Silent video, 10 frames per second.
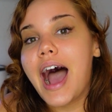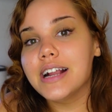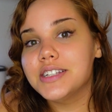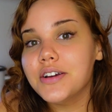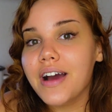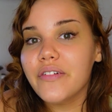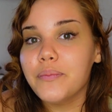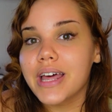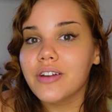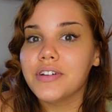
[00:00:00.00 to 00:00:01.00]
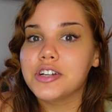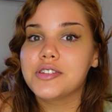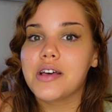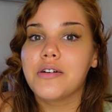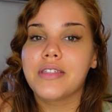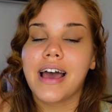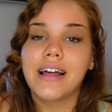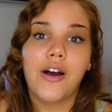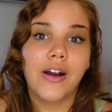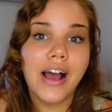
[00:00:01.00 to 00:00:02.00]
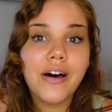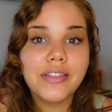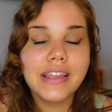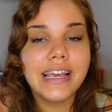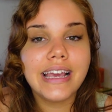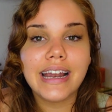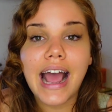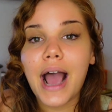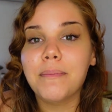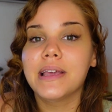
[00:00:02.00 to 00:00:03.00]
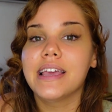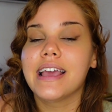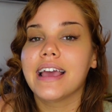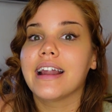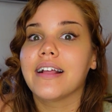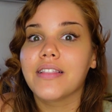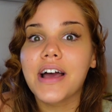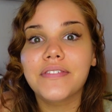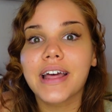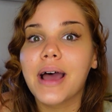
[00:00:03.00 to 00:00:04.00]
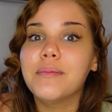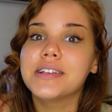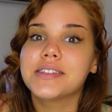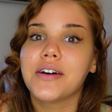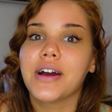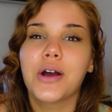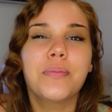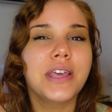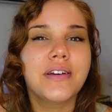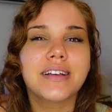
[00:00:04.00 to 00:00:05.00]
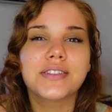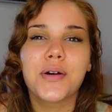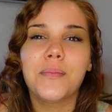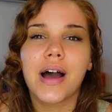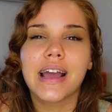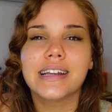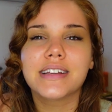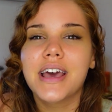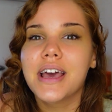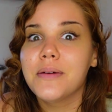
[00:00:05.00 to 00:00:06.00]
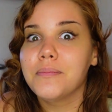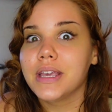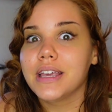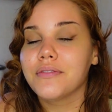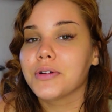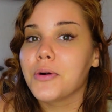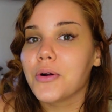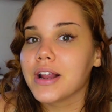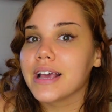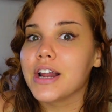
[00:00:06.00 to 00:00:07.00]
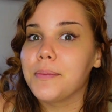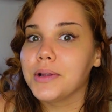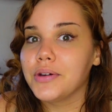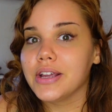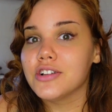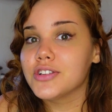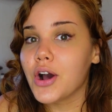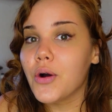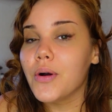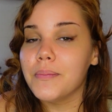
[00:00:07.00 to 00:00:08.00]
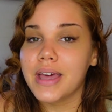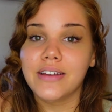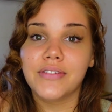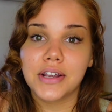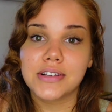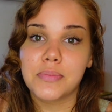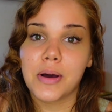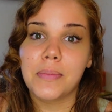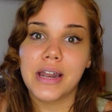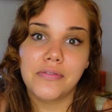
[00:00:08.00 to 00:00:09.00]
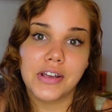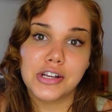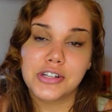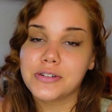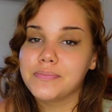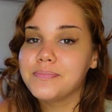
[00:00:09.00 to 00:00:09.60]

I do have betta fish though that are healthy and happy and I love them. So I hope that you guys don't mind me recording and uploading so many videos about betta fish.